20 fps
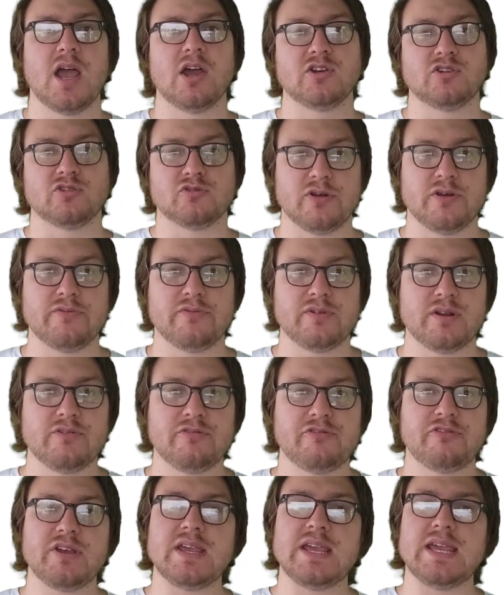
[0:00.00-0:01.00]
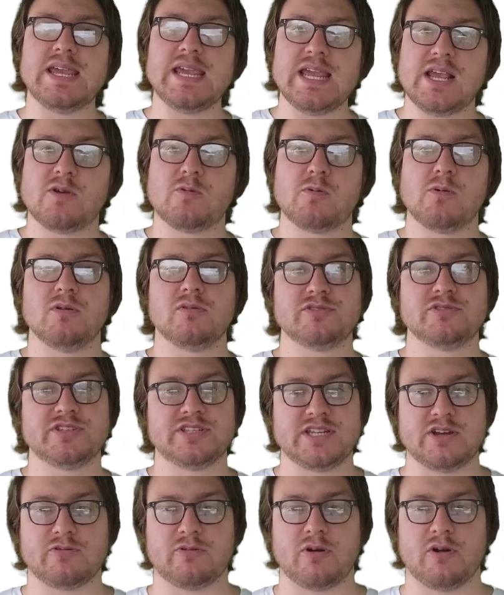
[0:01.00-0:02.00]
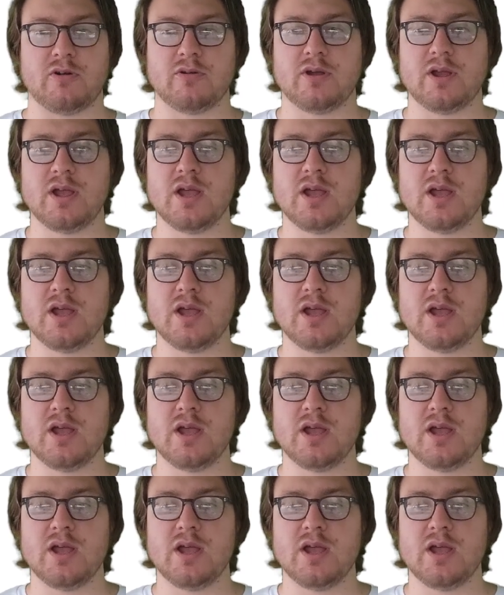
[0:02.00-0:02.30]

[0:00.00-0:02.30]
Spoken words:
Derivative equals 0.